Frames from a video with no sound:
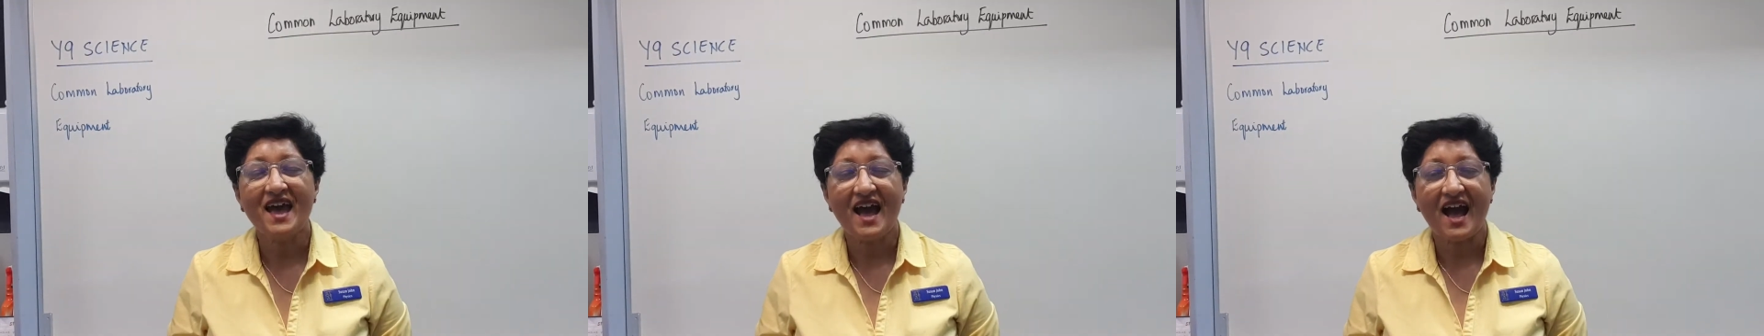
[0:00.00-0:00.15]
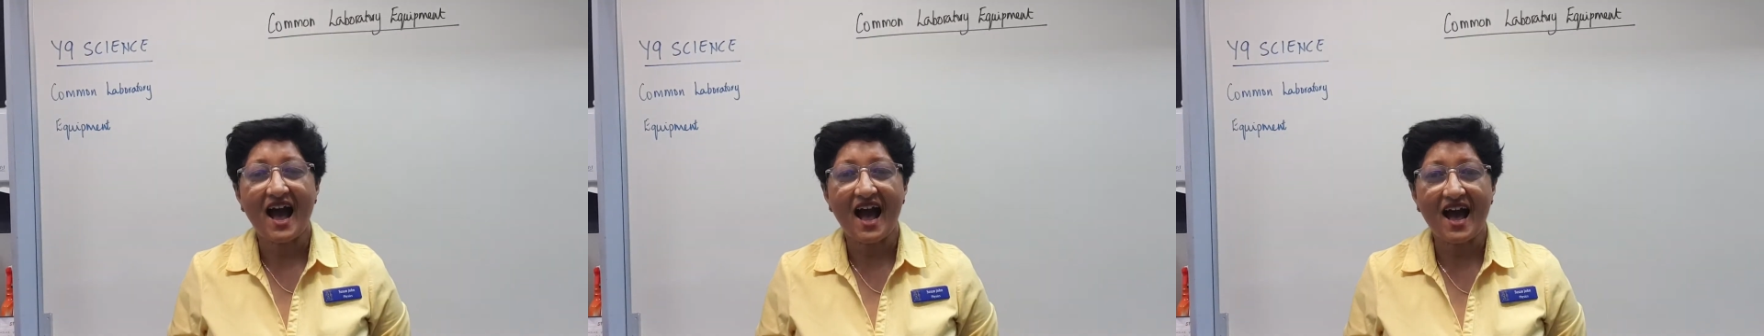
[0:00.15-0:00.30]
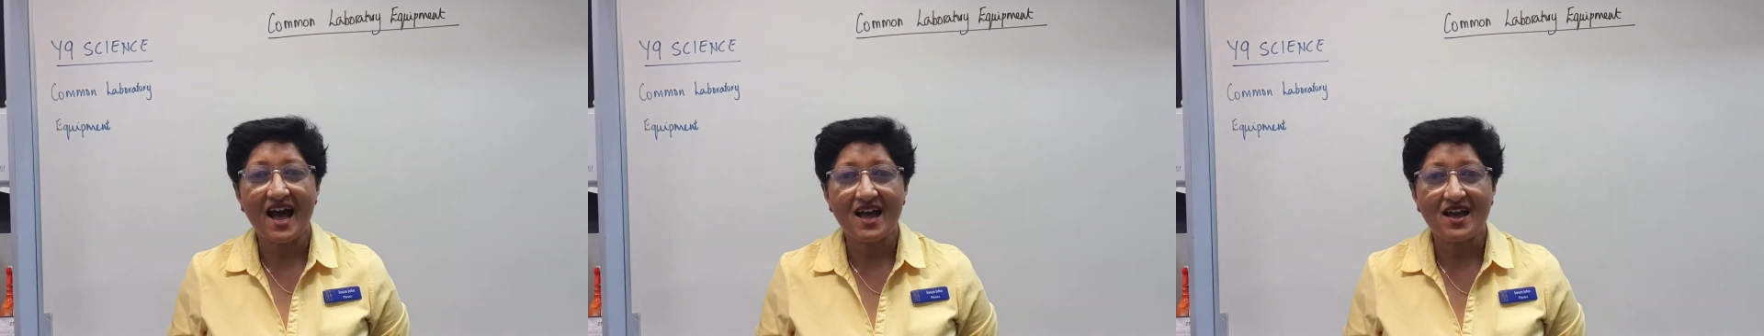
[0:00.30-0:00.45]

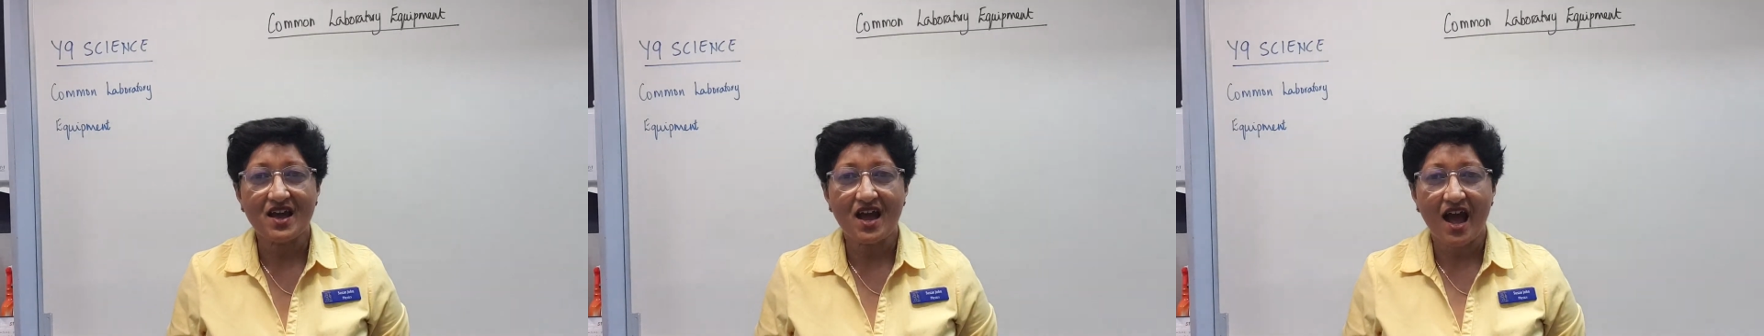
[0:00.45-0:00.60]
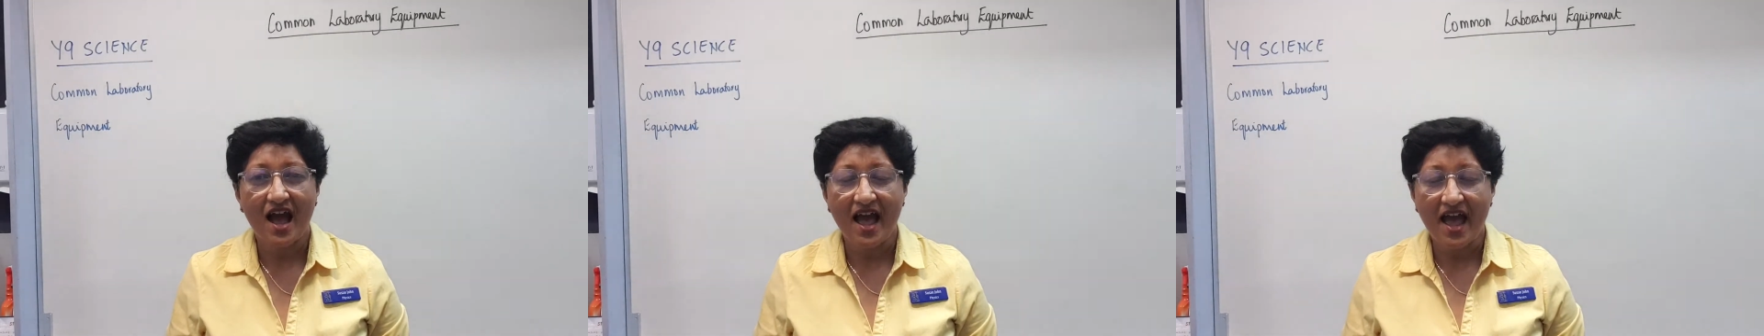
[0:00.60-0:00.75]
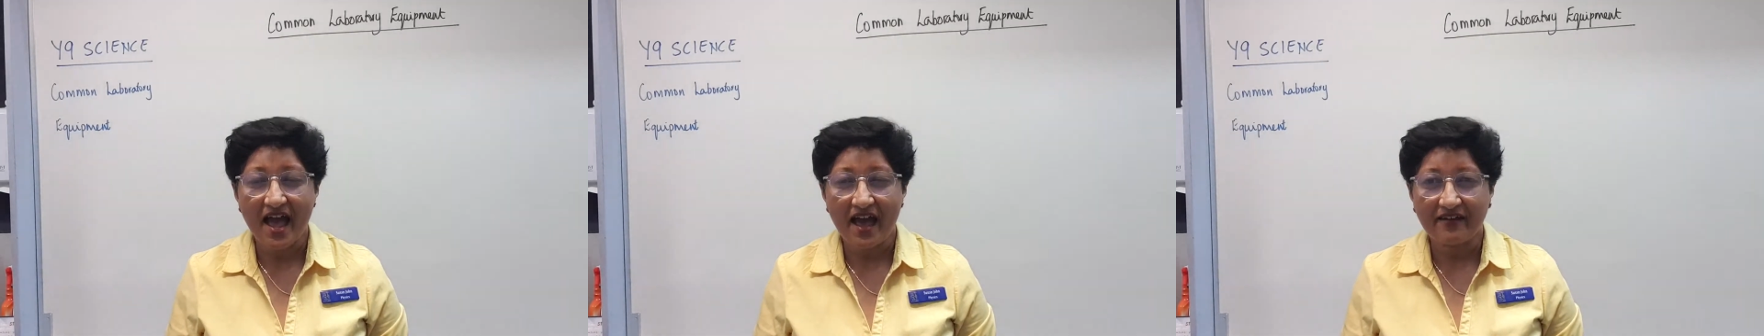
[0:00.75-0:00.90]

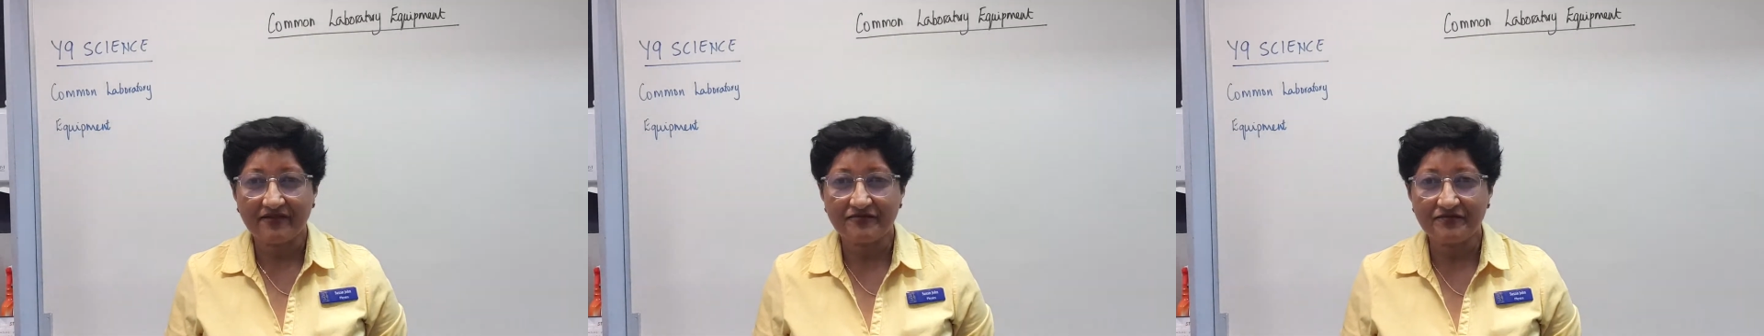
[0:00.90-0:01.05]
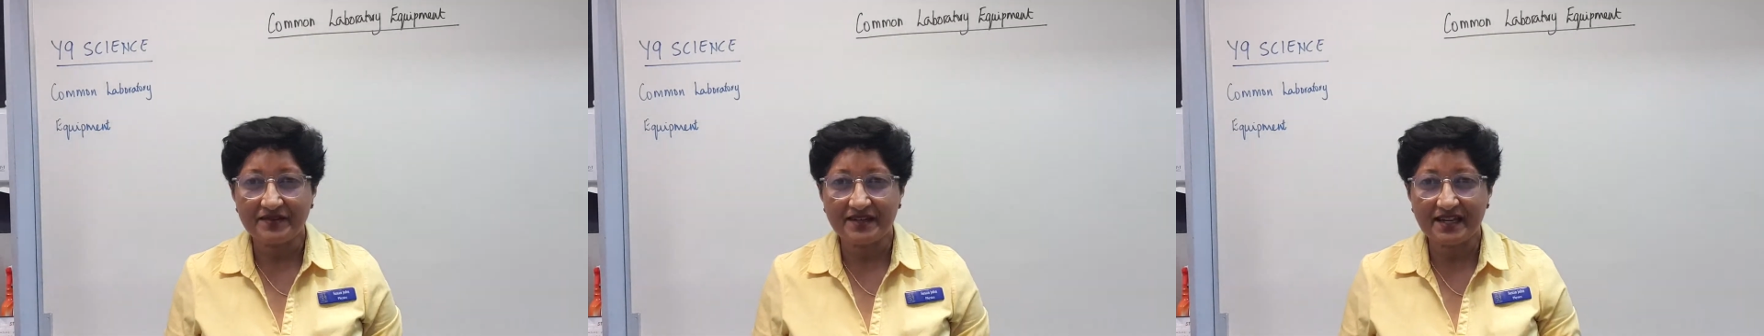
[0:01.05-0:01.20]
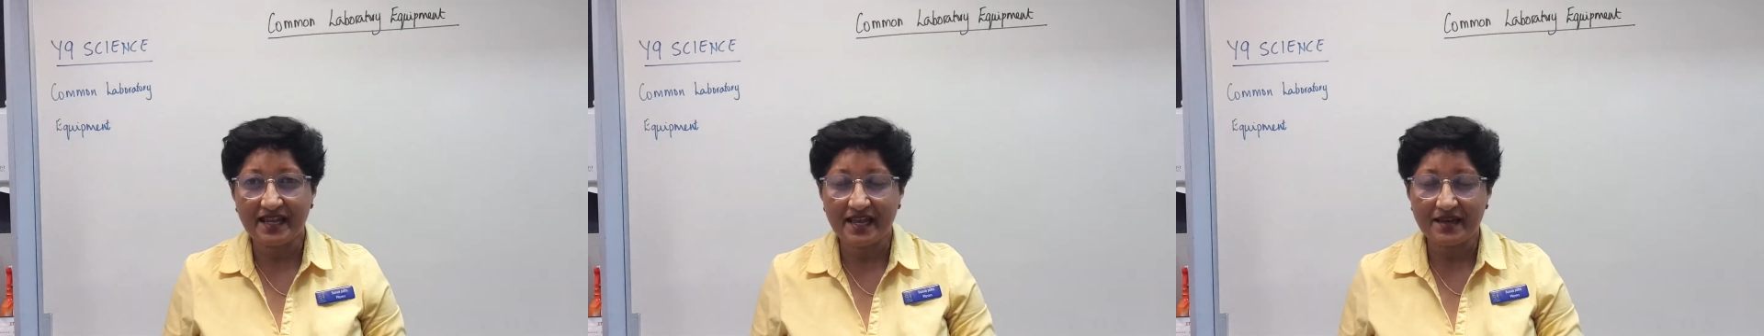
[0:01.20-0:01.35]
I have
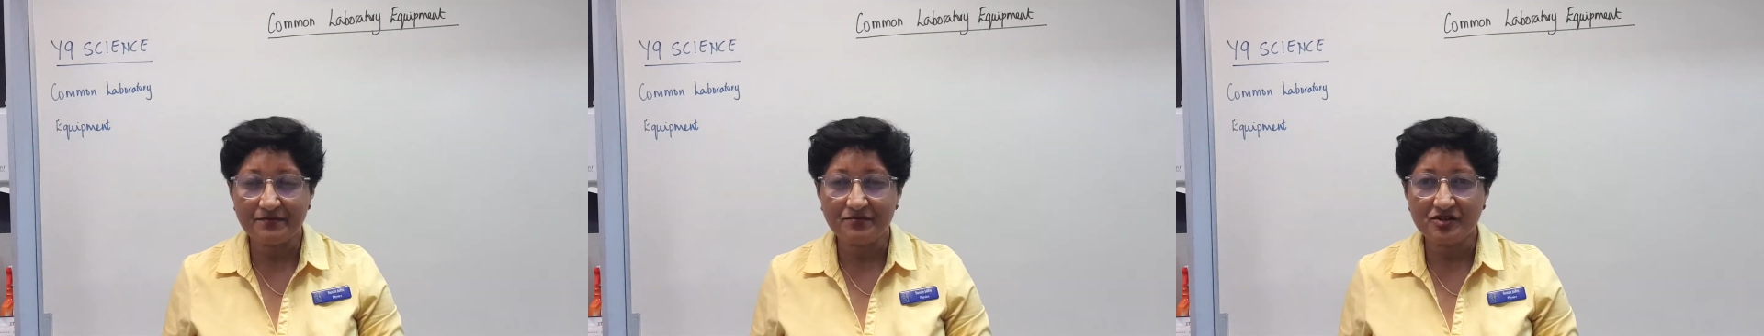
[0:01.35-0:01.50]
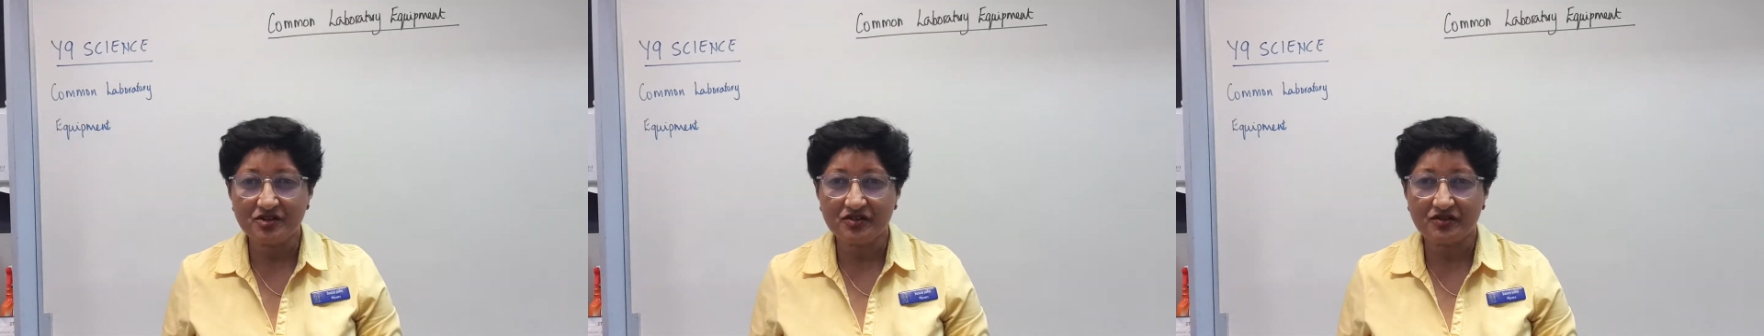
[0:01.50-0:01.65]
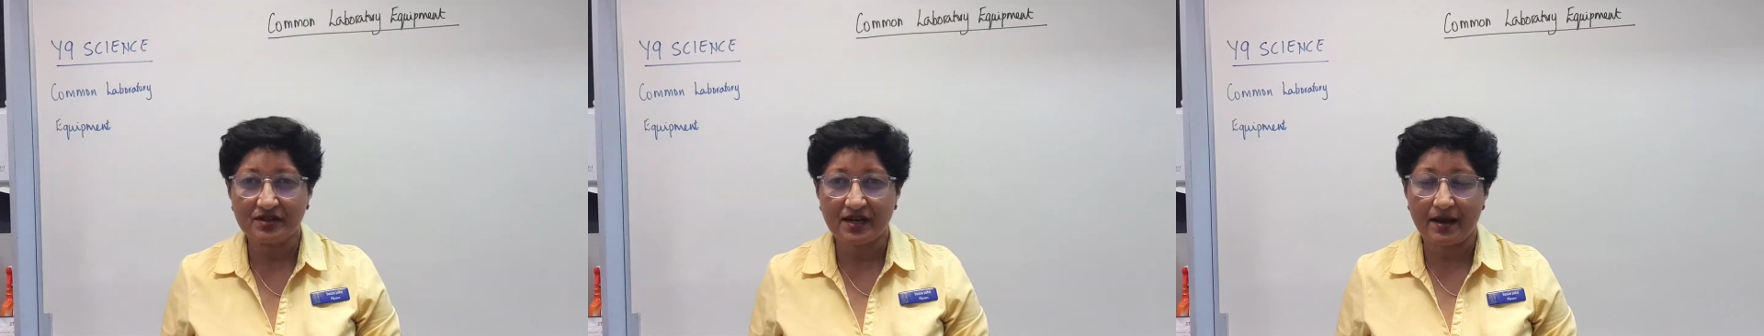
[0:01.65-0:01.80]
been able
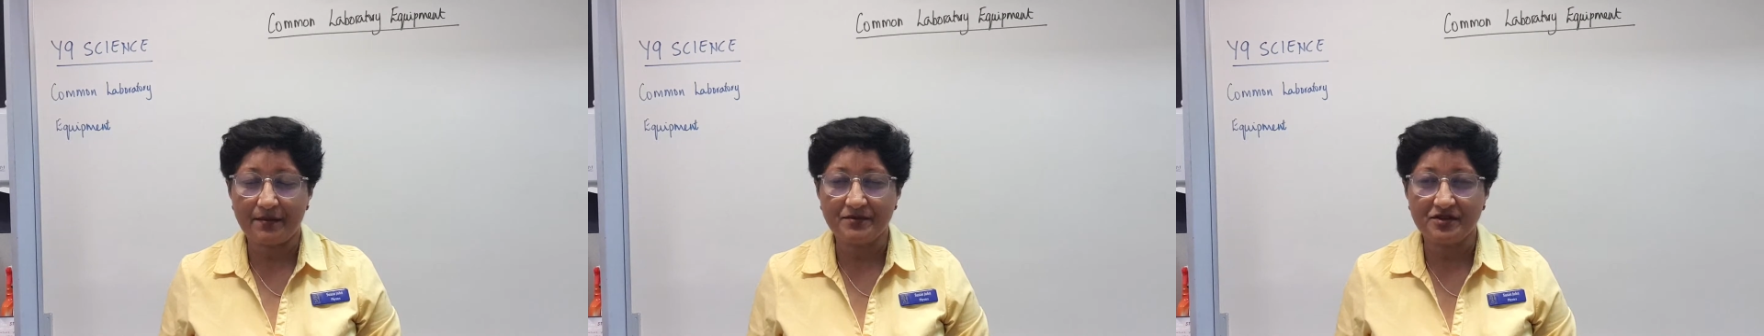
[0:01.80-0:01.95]
to come